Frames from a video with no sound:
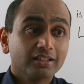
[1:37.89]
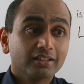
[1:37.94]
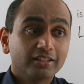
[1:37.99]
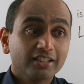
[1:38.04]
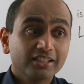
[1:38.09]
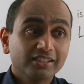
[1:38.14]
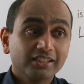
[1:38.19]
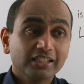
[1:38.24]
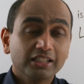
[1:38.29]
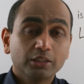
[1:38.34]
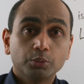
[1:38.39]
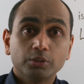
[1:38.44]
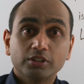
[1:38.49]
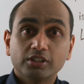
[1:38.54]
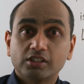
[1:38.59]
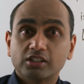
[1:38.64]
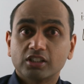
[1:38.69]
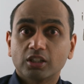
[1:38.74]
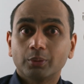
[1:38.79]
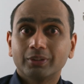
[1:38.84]
this sequence
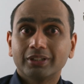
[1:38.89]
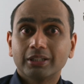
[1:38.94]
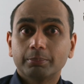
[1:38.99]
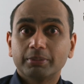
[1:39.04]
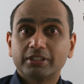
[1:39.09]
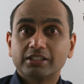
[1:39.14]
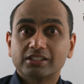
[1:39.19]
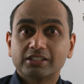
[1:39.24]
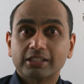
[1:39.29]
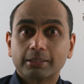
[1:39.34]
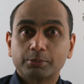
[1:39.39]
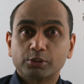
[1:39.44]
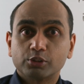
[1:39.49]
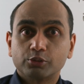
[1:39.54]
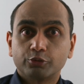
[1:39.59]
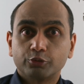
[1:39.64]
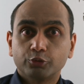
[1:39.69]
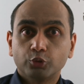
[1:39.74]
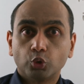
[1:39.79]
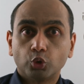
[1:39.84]
is going up in steps
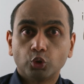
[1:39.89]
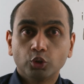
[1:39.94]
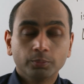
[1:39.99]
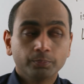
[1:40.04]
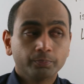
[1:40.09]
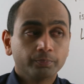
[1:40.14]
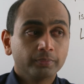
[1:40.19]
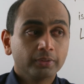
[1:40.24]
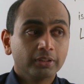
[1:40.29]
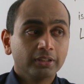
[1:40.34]
of 4,